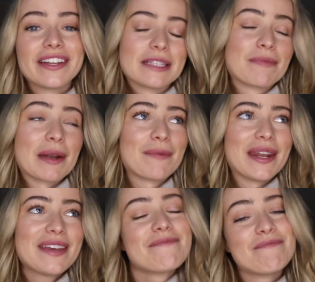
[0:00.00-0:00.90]
It's been a
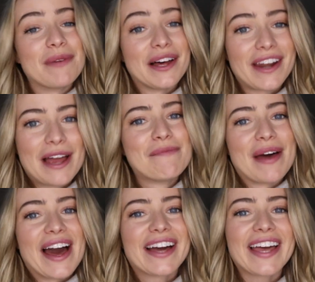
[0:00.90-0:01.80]
minute, but I'm
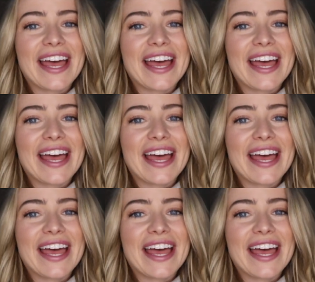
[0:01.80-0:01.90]
back,